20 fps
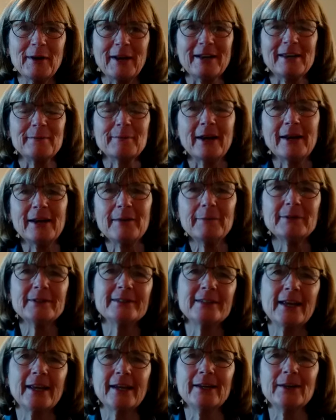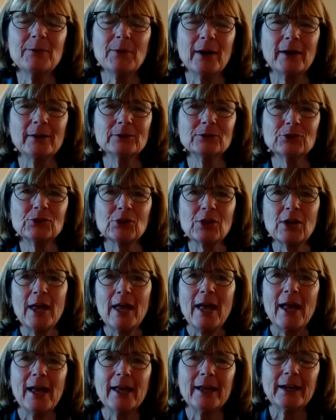My name is Sandy Welch,
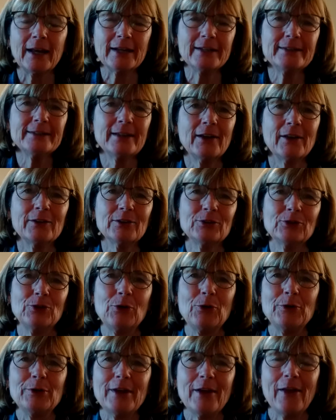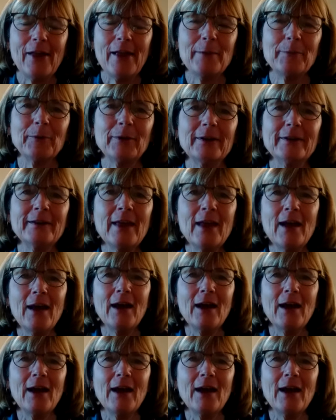and I sell the Show and Tell apron.